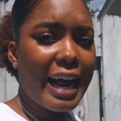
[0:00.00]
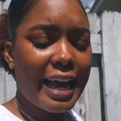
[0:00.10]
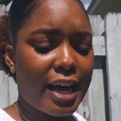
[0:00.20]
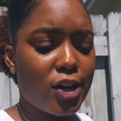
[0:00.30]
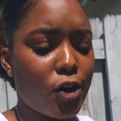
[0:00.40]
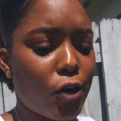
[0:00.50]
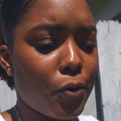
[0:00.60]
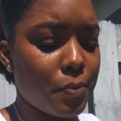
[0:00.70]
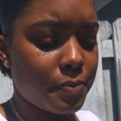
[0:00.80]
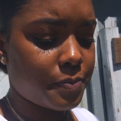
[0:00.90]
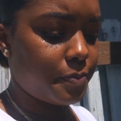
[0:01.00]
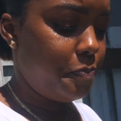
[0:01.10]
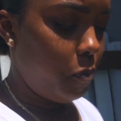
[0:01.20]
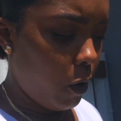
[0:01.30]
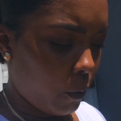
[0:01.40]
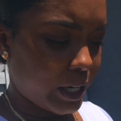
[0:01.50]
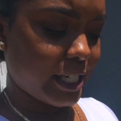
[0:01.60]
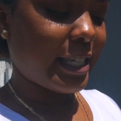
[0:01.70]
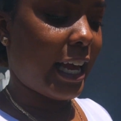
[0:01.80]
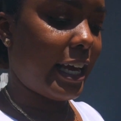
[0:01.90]
I head home, we're
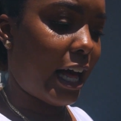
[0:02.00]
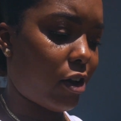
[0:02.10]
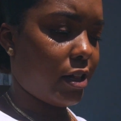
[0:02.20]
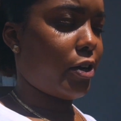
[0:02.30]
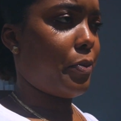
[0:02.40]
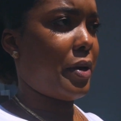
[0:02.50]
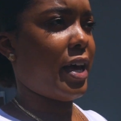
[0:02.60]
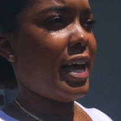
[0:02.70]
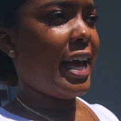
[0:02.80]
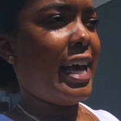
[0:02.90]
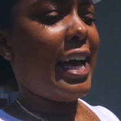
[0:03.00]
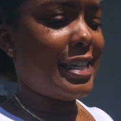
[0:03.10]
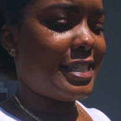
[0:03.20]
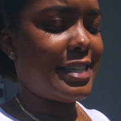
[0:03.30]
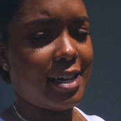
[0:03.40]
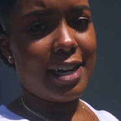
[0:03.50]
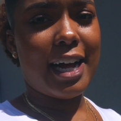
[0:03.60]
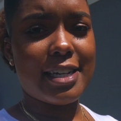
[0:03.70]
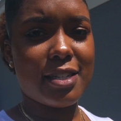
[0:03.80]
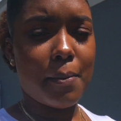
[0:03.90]
just hanging out a little bit, and Stella
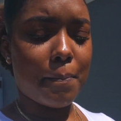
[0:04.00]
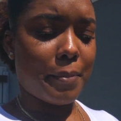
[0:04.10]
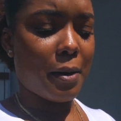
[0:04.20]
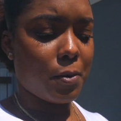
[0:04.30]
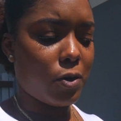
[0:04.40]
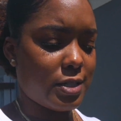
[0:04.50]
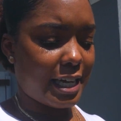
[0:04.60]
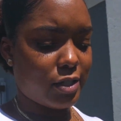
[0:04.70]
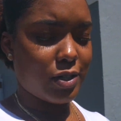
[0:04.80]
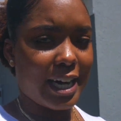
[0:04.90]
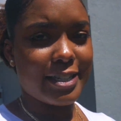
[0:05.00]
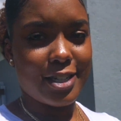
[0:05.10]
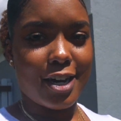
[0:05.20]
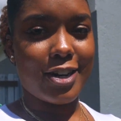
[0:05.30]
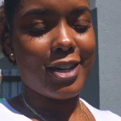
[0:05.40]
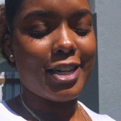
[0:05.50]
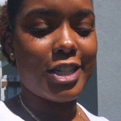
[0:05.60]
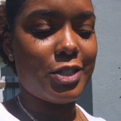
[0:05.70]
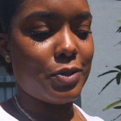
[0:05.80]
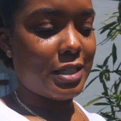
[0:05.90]
got some bubbles. As you guys saw earlier,
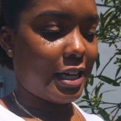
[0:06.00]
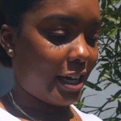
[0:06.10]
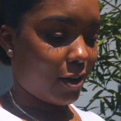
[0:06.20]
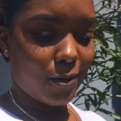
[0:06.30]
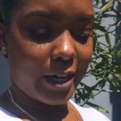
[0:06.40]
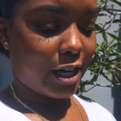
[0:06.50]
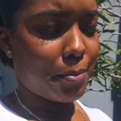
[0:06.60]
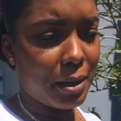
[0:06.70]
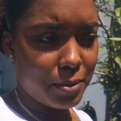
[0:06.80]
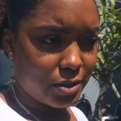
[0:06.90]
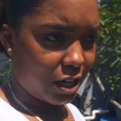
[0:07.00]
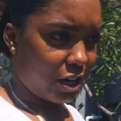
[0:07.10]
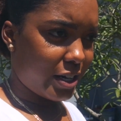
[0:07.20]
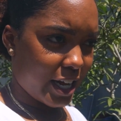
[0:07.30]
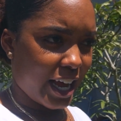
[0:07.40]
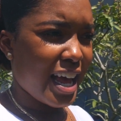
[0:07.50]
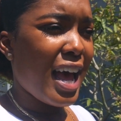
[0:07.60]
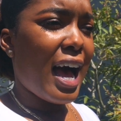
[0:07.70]
she was like holding her bubbles all day.